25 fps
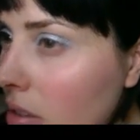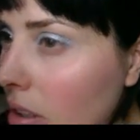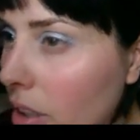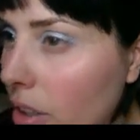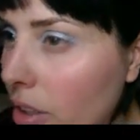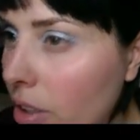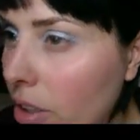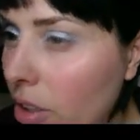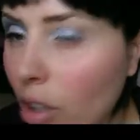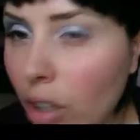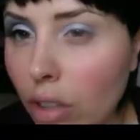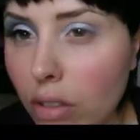
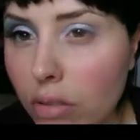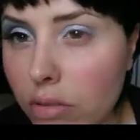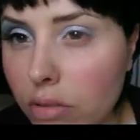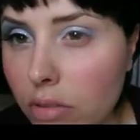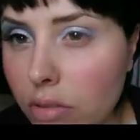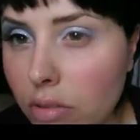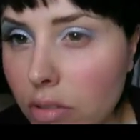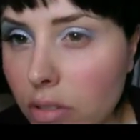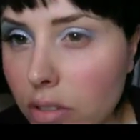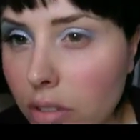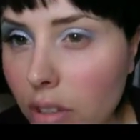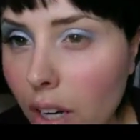There you go,
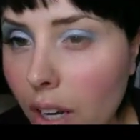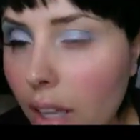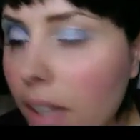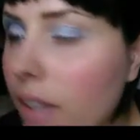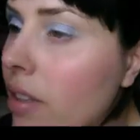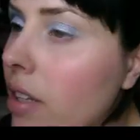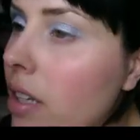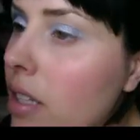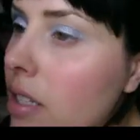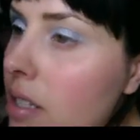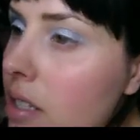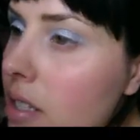
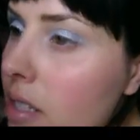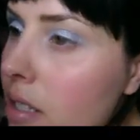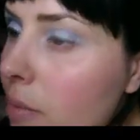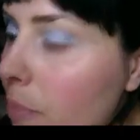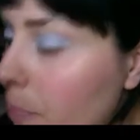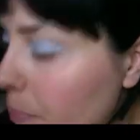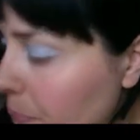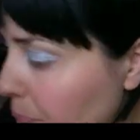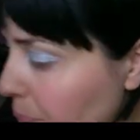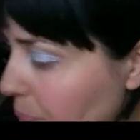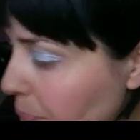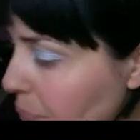like
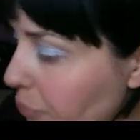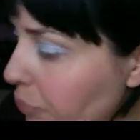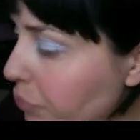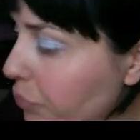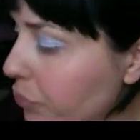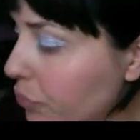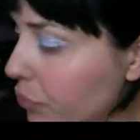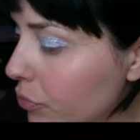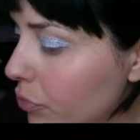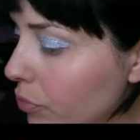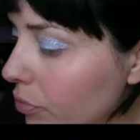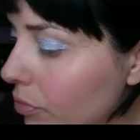this.
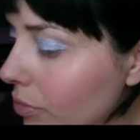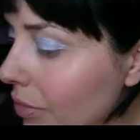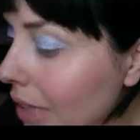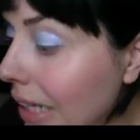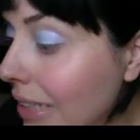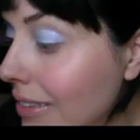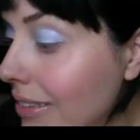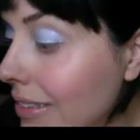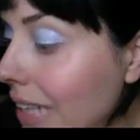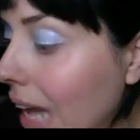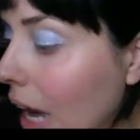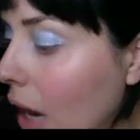
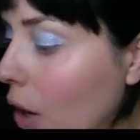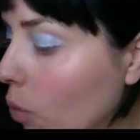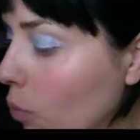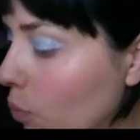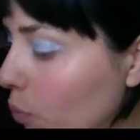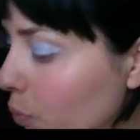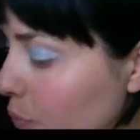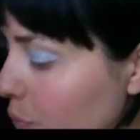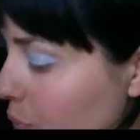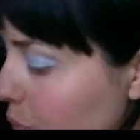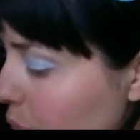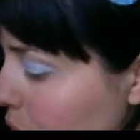
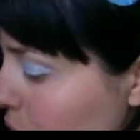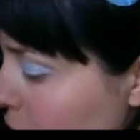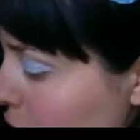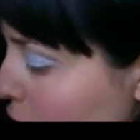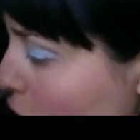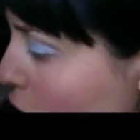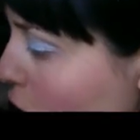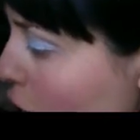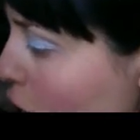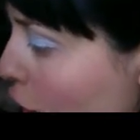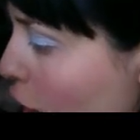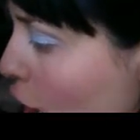Now,
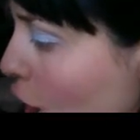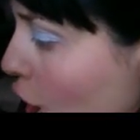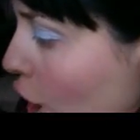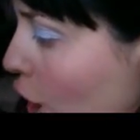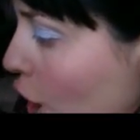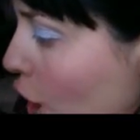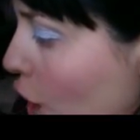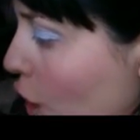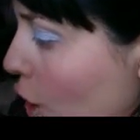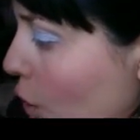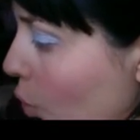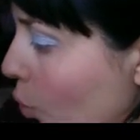
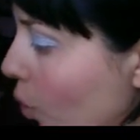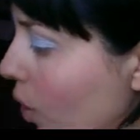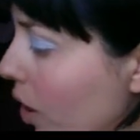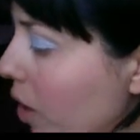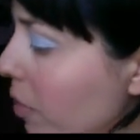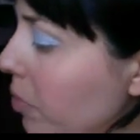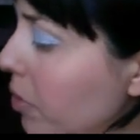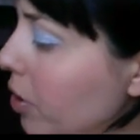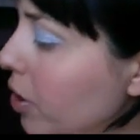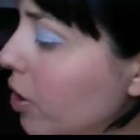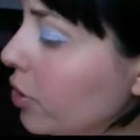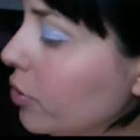what
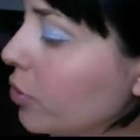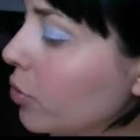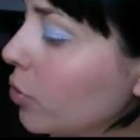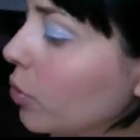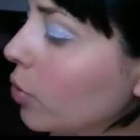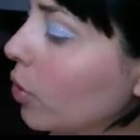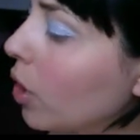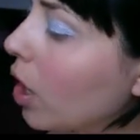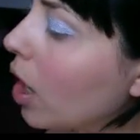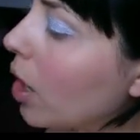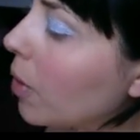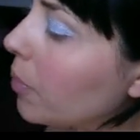I'm gonna
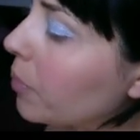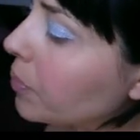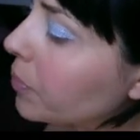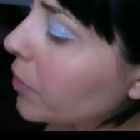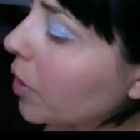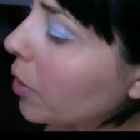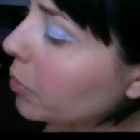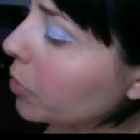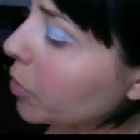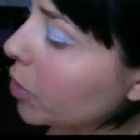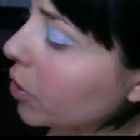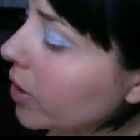do,
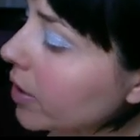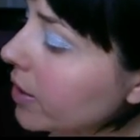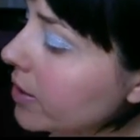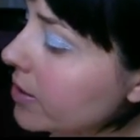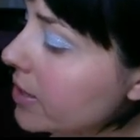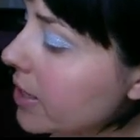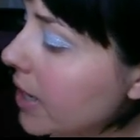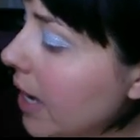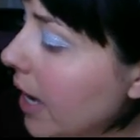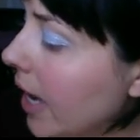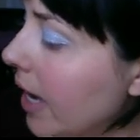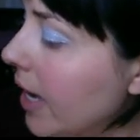um, I'm gonna
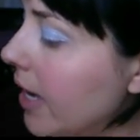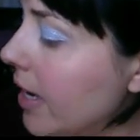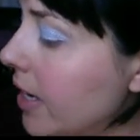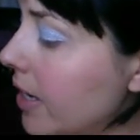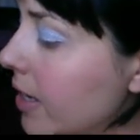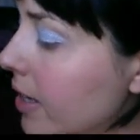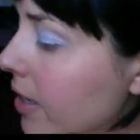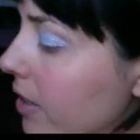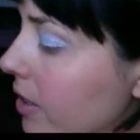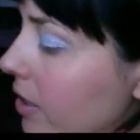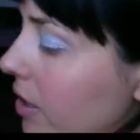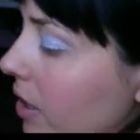
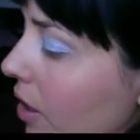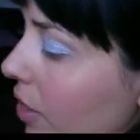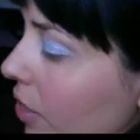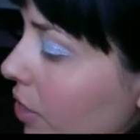take